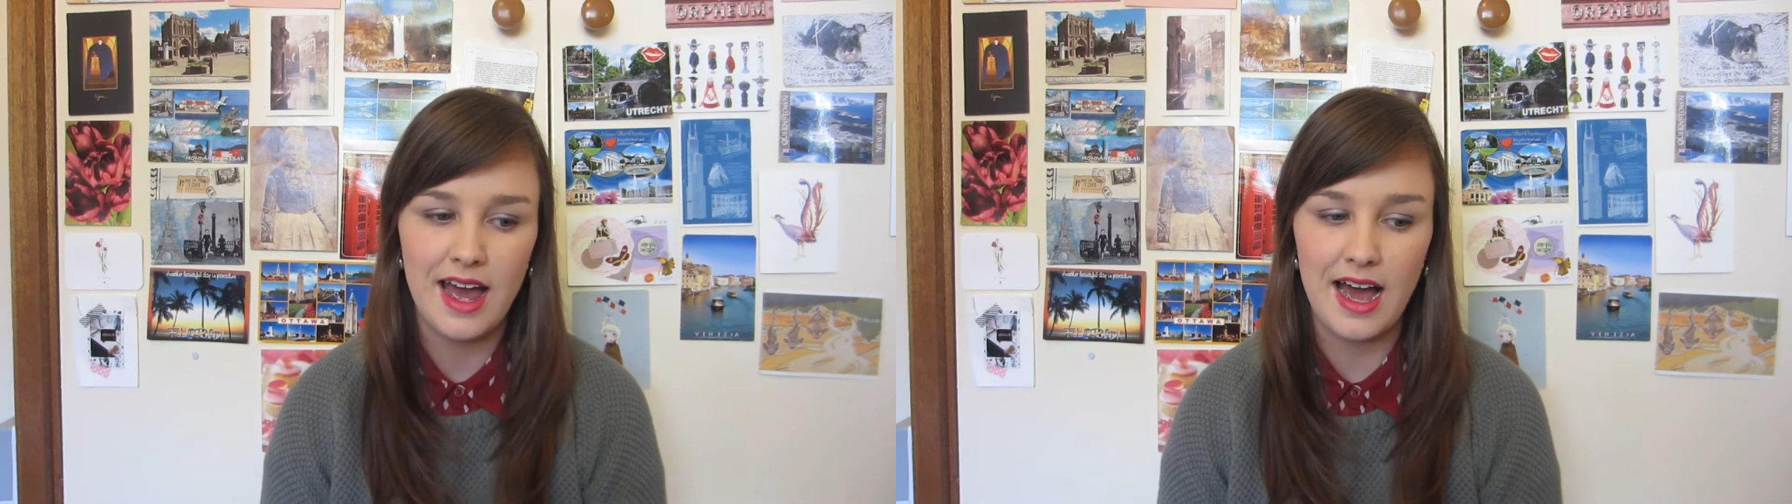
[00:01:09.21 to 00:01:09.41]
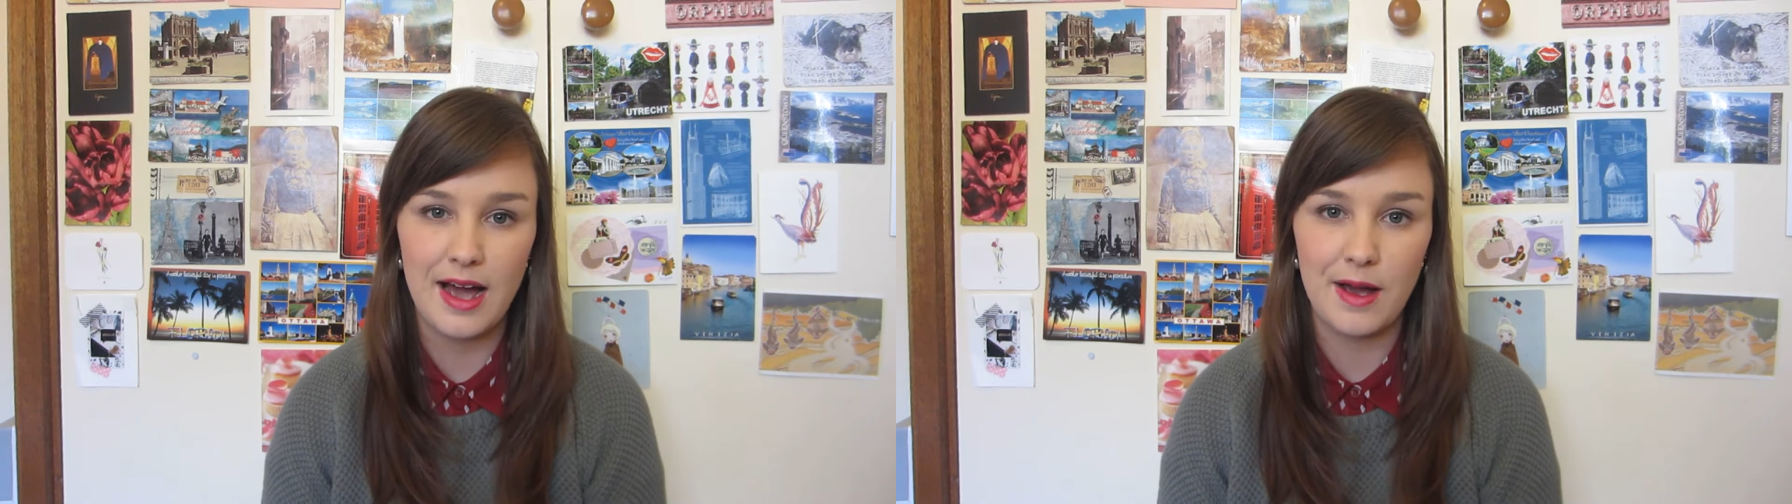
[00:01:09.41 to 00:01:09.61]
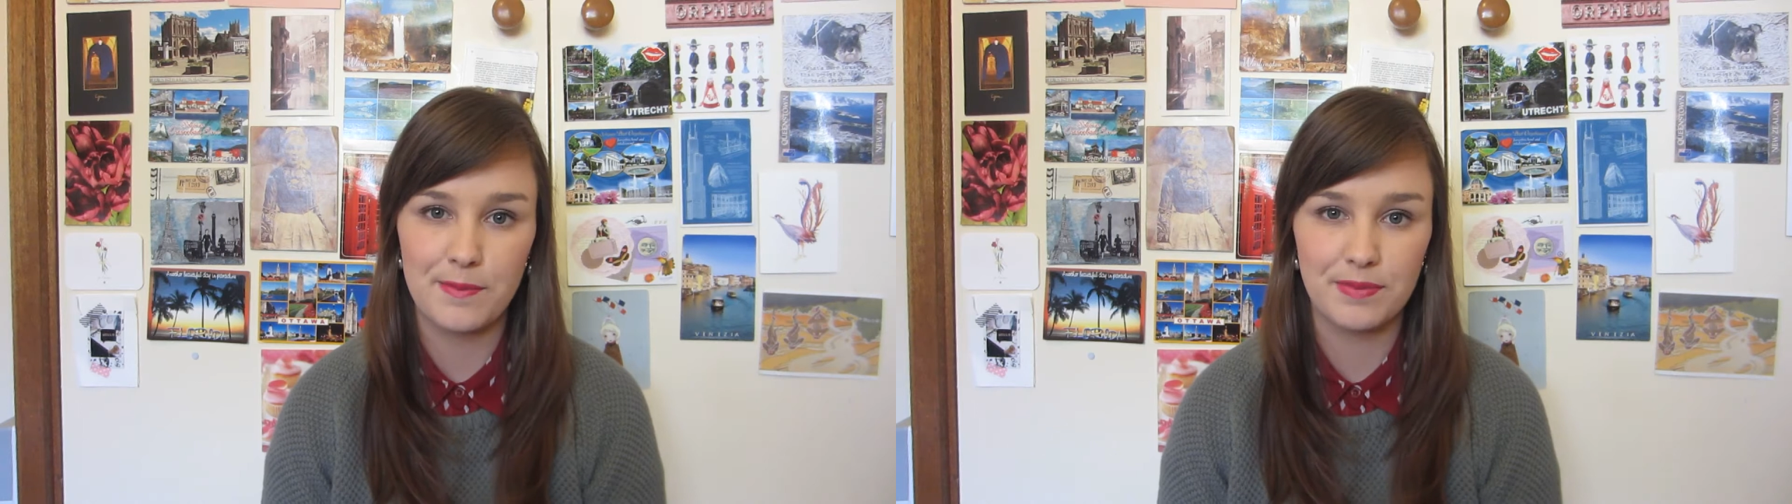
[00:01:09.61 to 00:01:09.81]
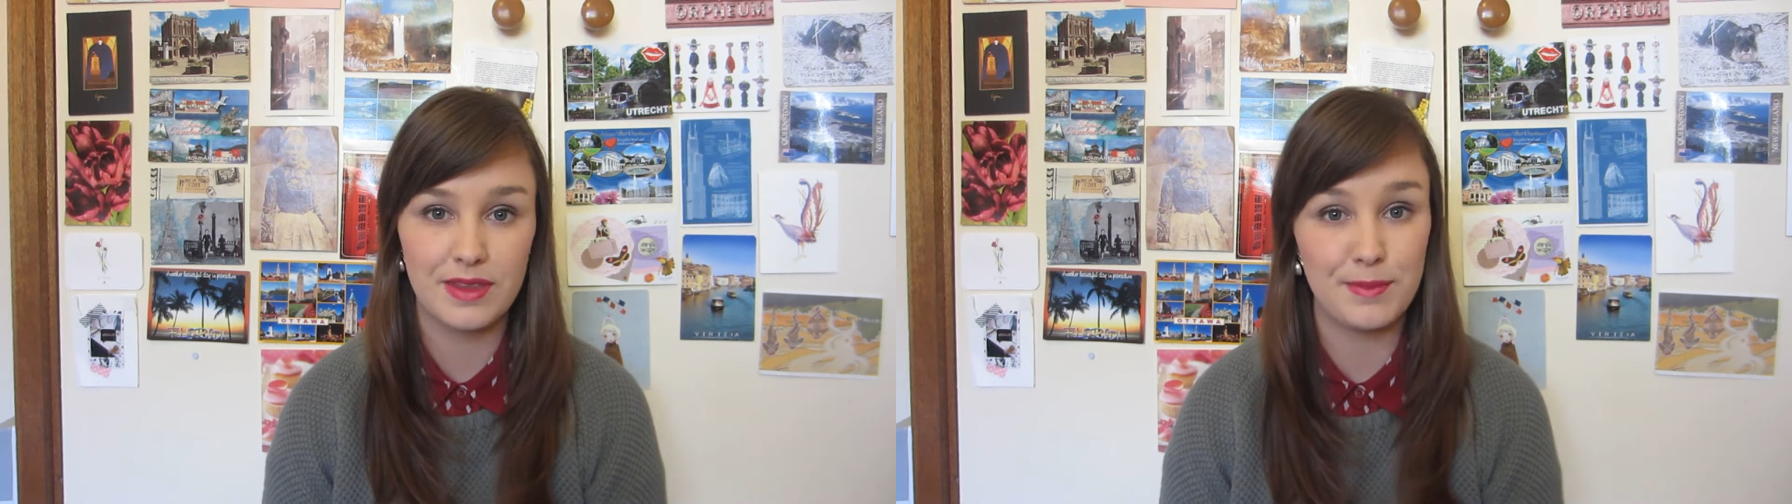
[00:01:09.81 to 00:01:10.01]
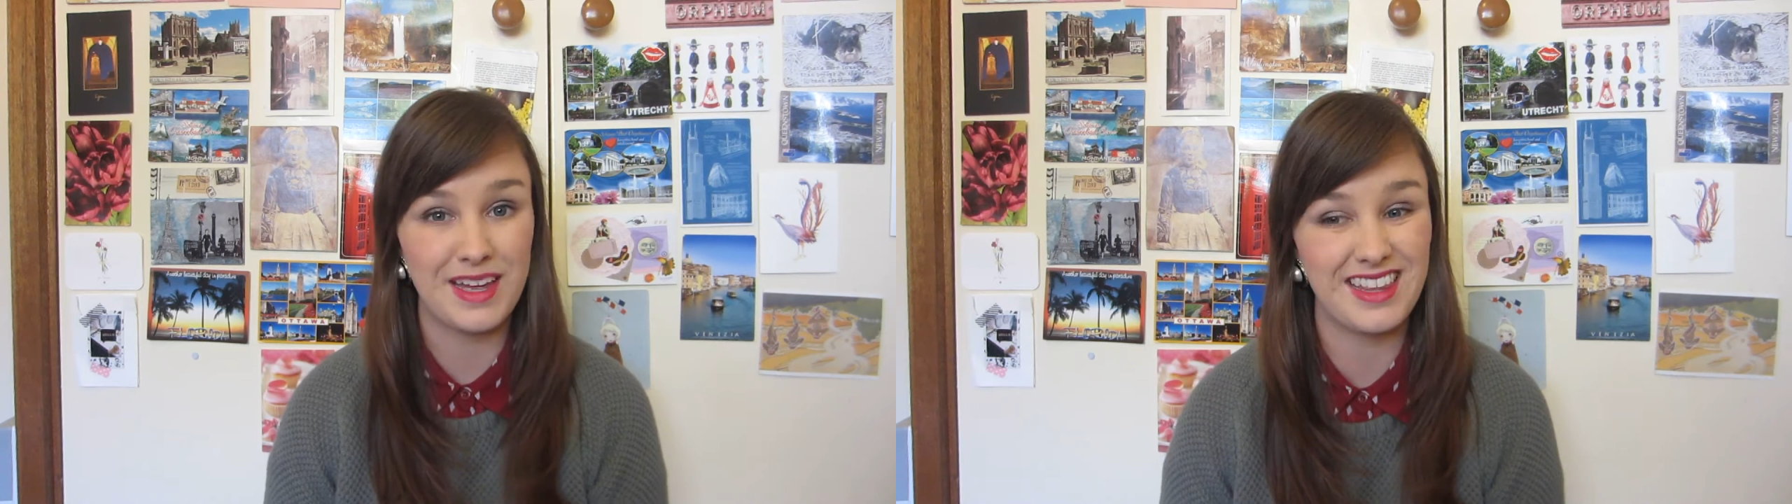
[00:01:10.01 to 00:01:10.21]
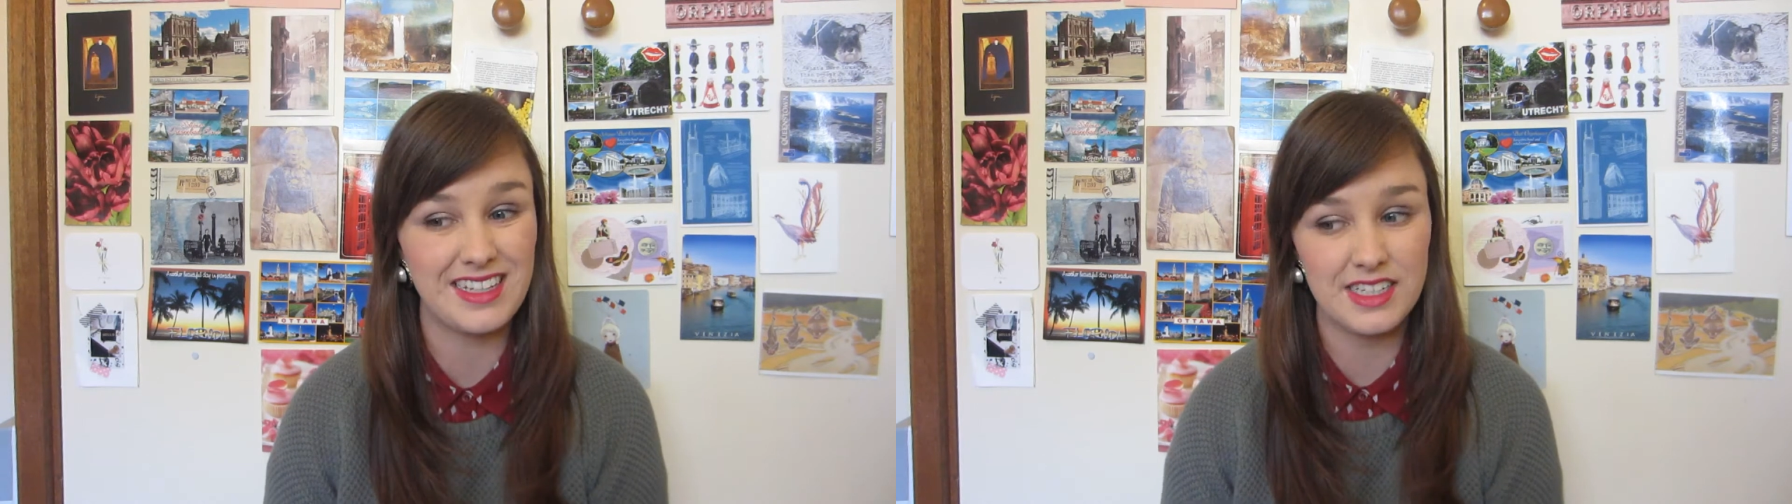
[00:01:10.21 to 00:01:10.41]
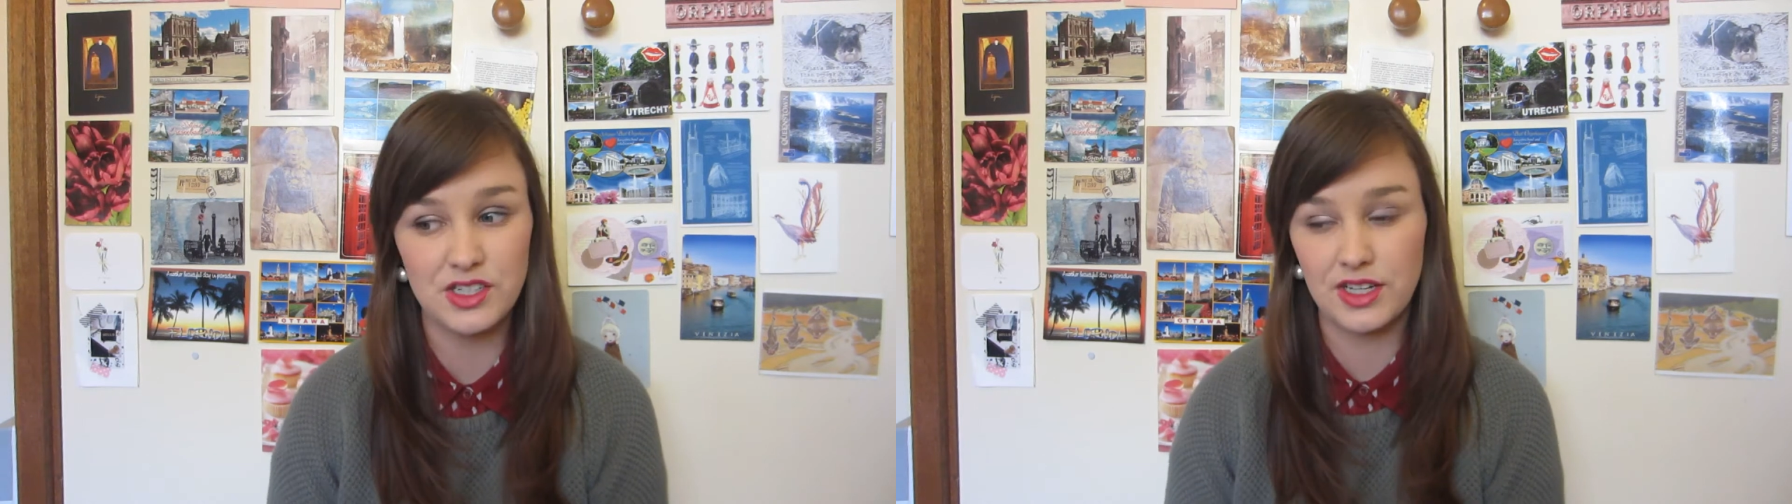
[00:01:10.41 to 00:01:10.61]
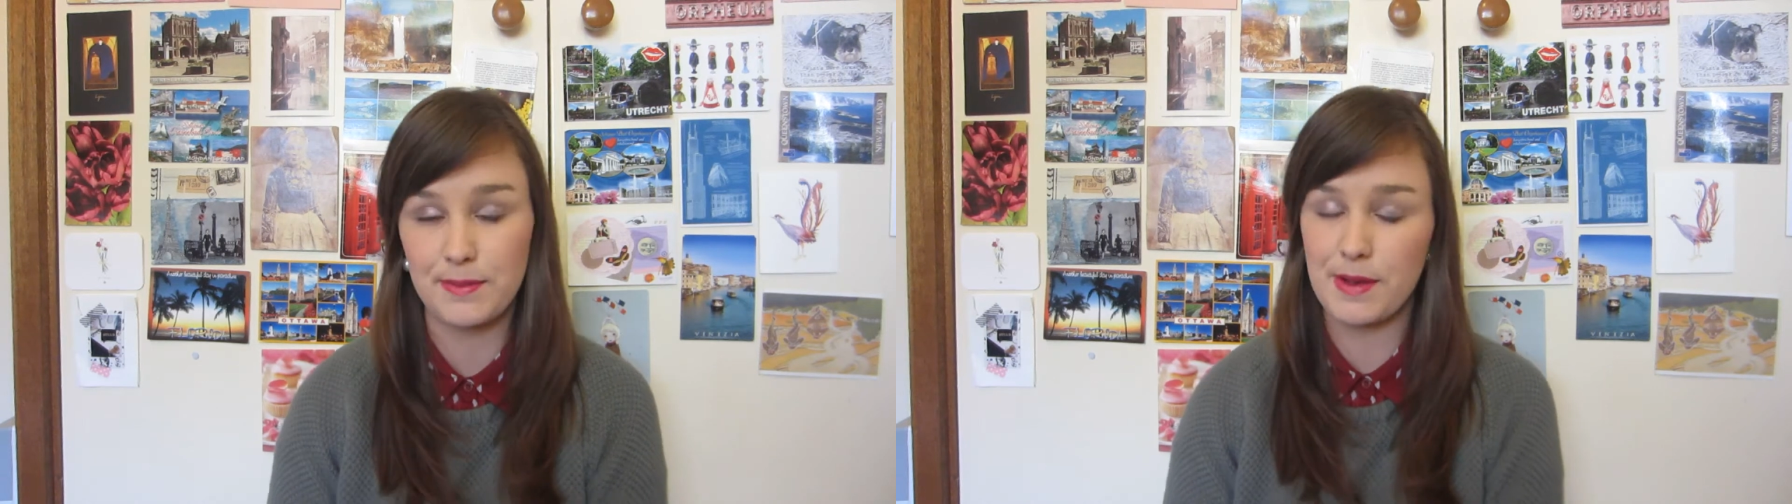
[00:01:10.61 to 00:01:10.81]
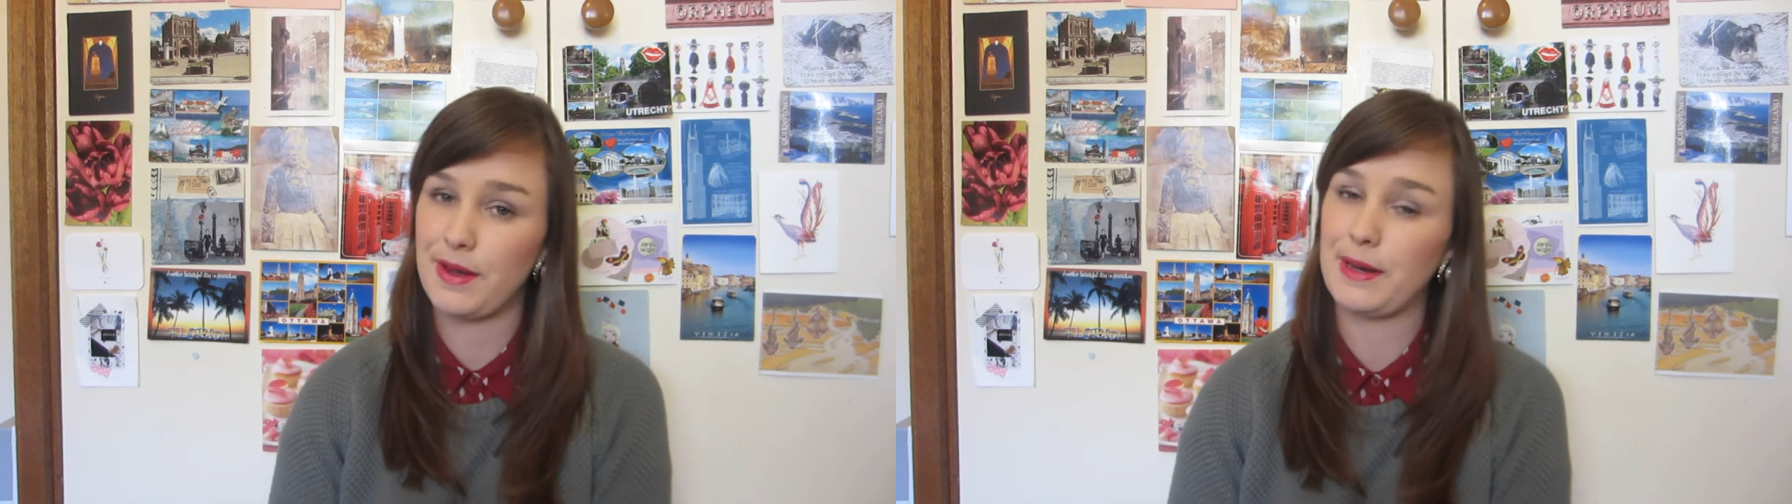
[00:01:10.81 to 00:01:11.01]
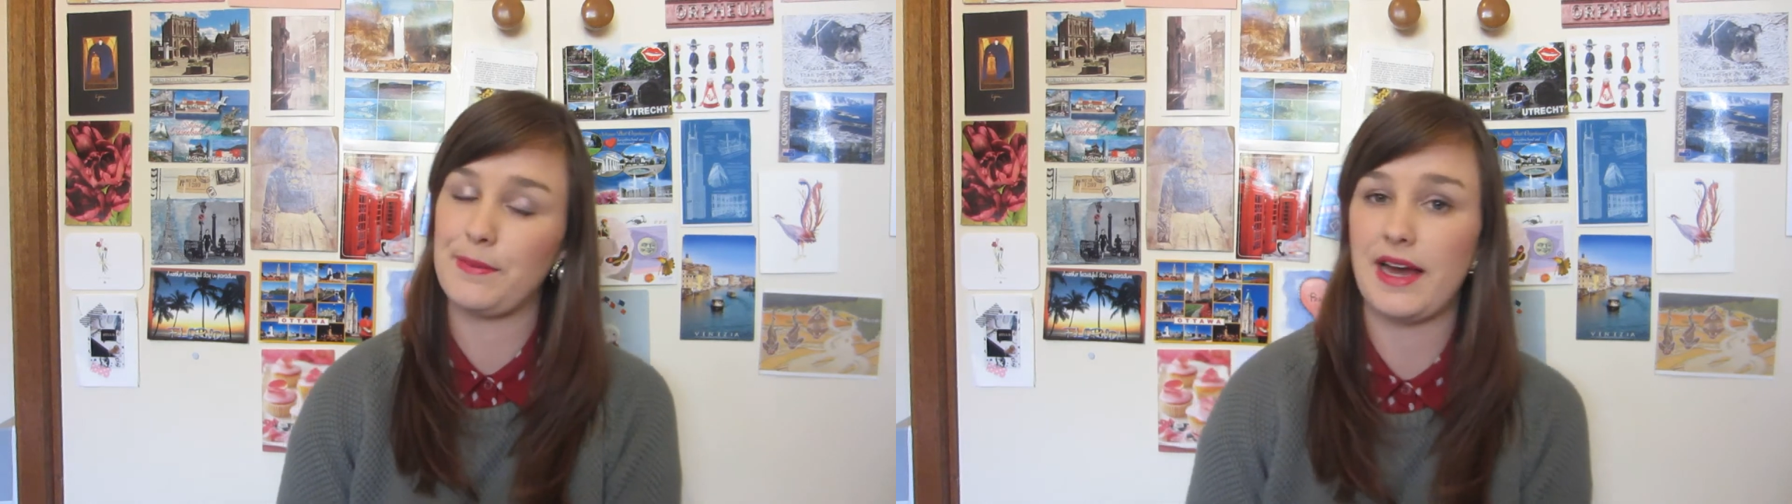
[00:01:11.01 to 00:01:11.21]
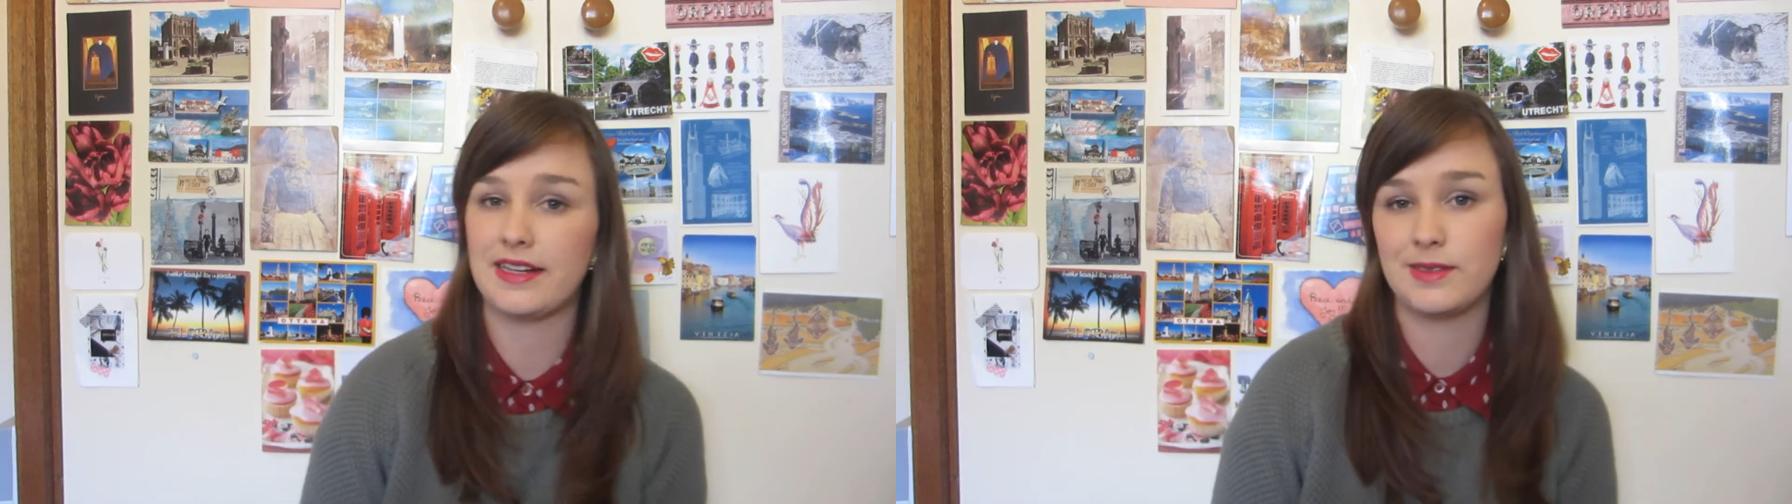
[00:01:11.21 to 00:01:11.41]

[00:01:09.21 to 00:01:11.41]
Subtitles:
the bank thinks I should get my money back,